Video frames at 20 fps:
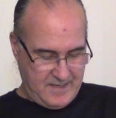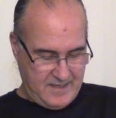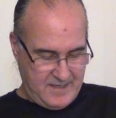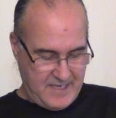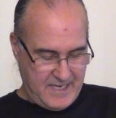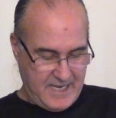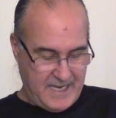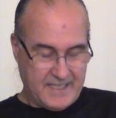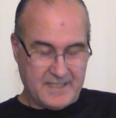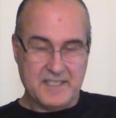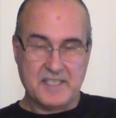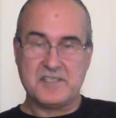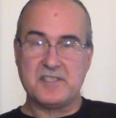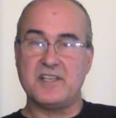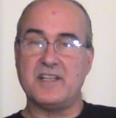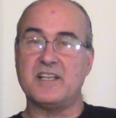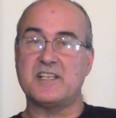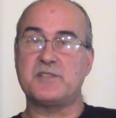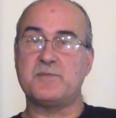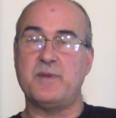Here, this
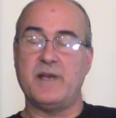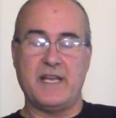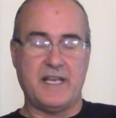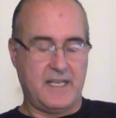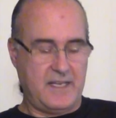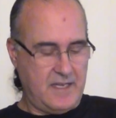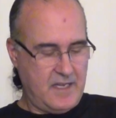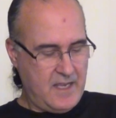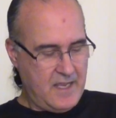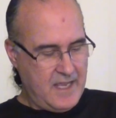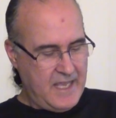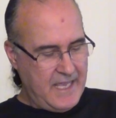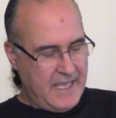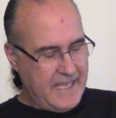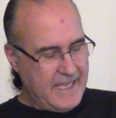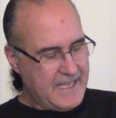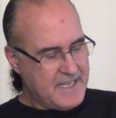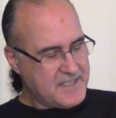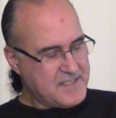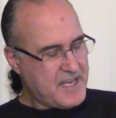will explain it.
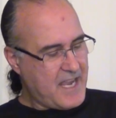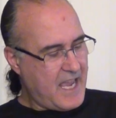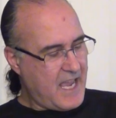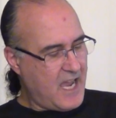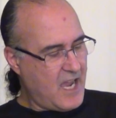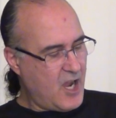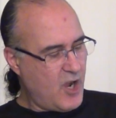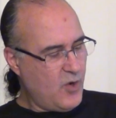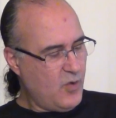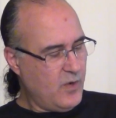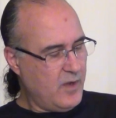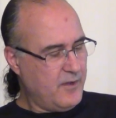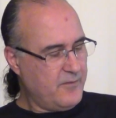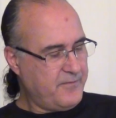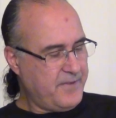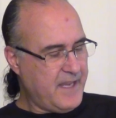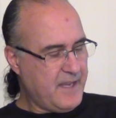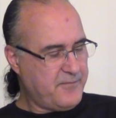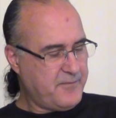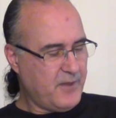Here's how
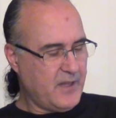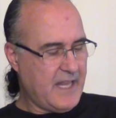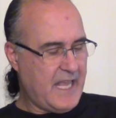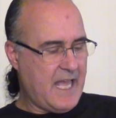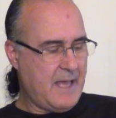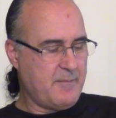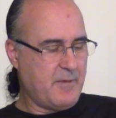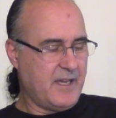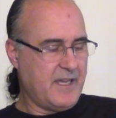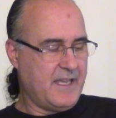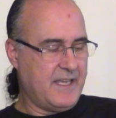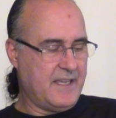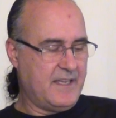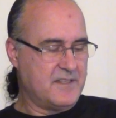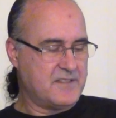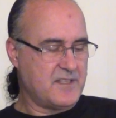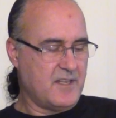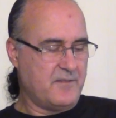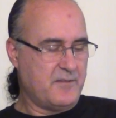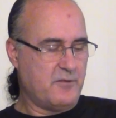fearful Emma
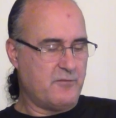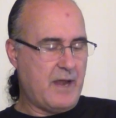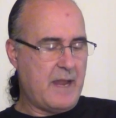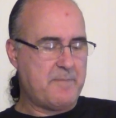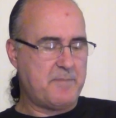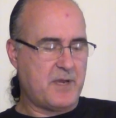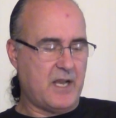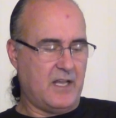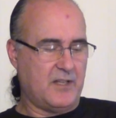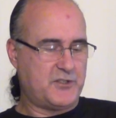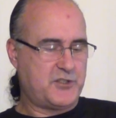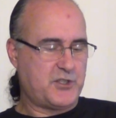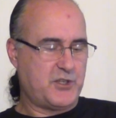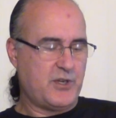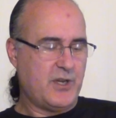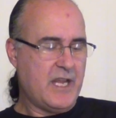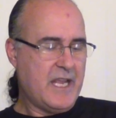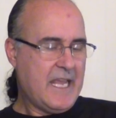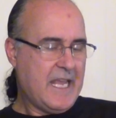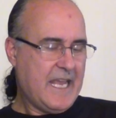is of the rape culture
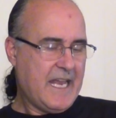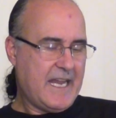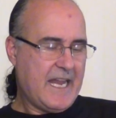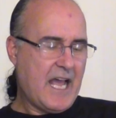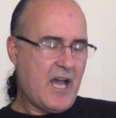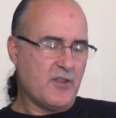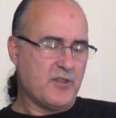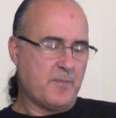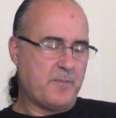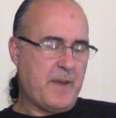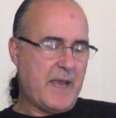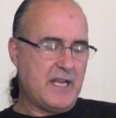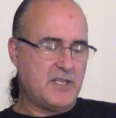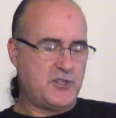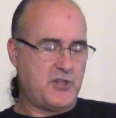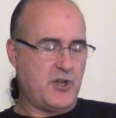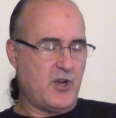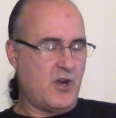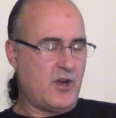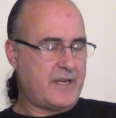and how the
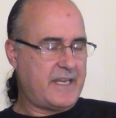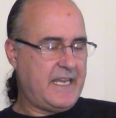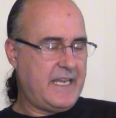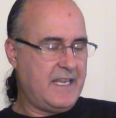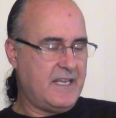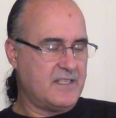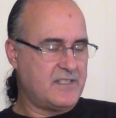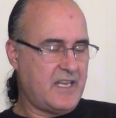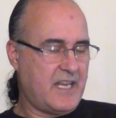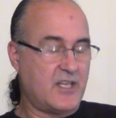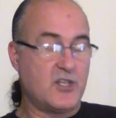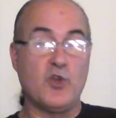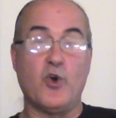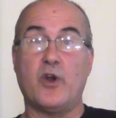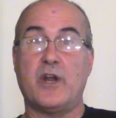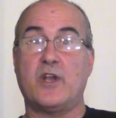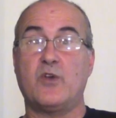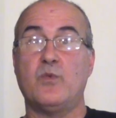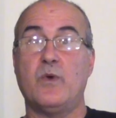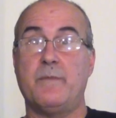patriarchy is
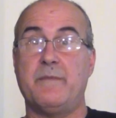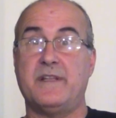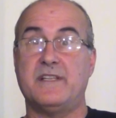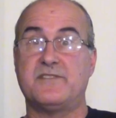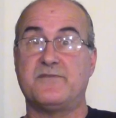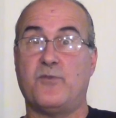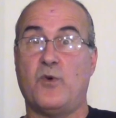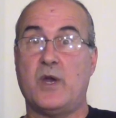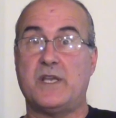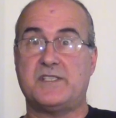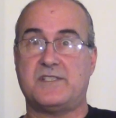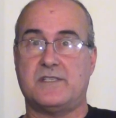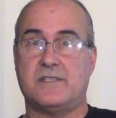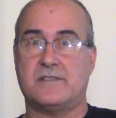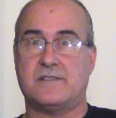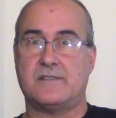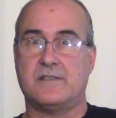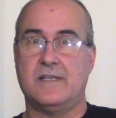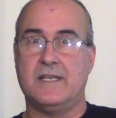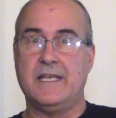ignoring women's
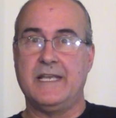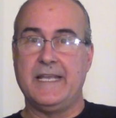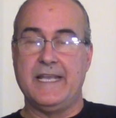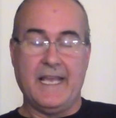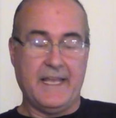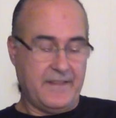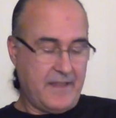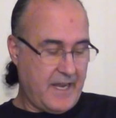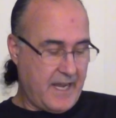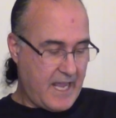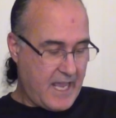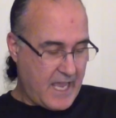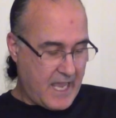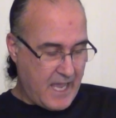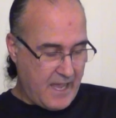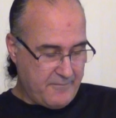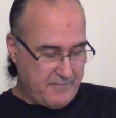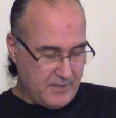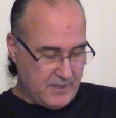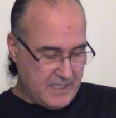voices. And then I
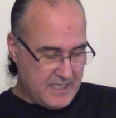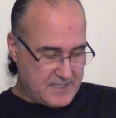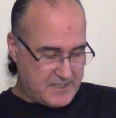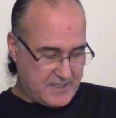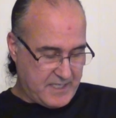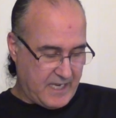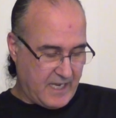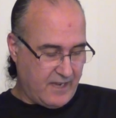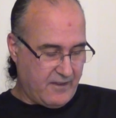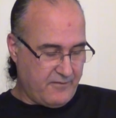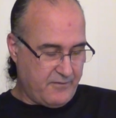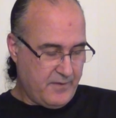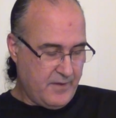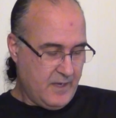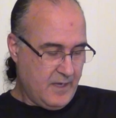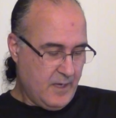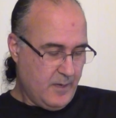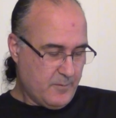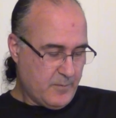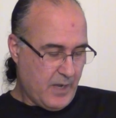have a listing of
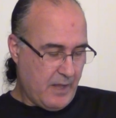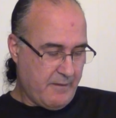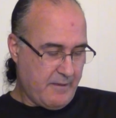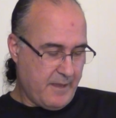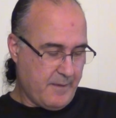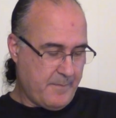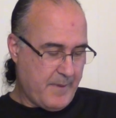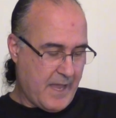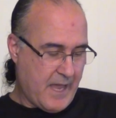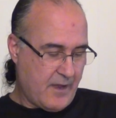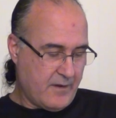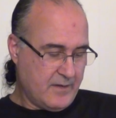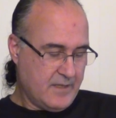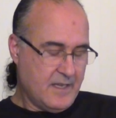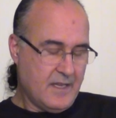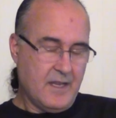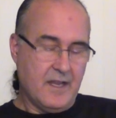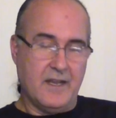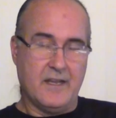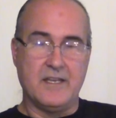probably about
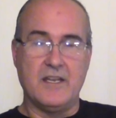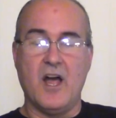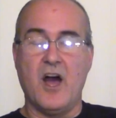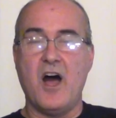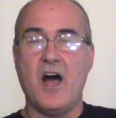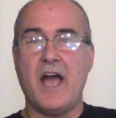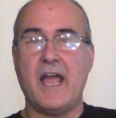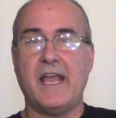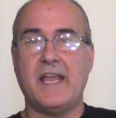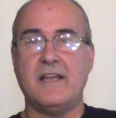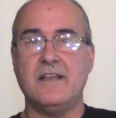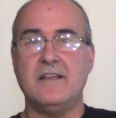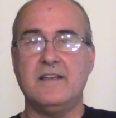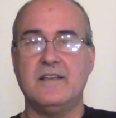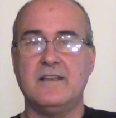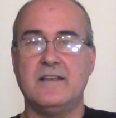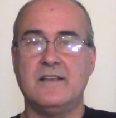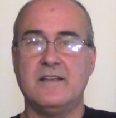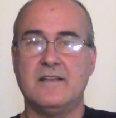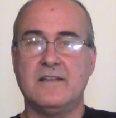9
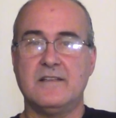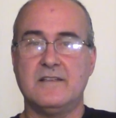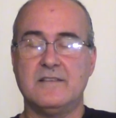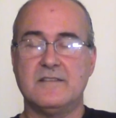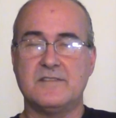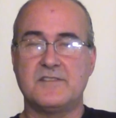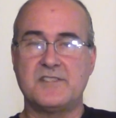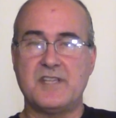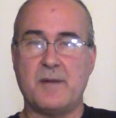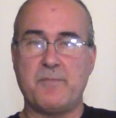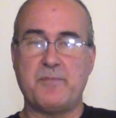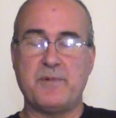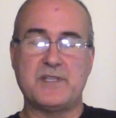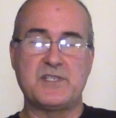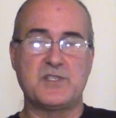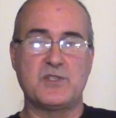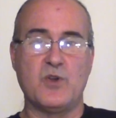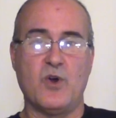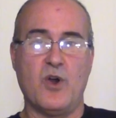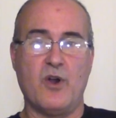separate
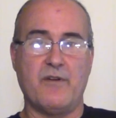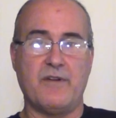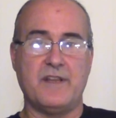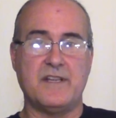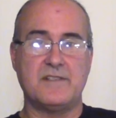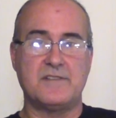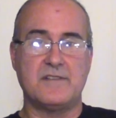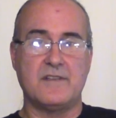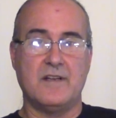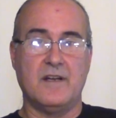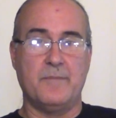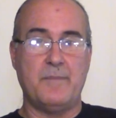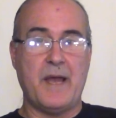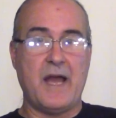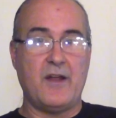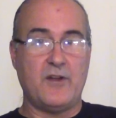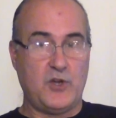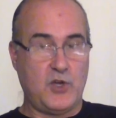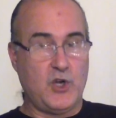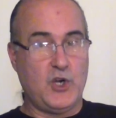stories
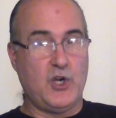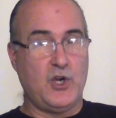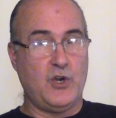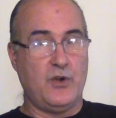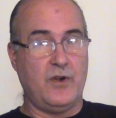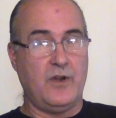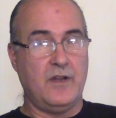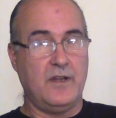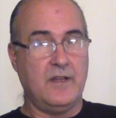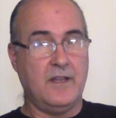about her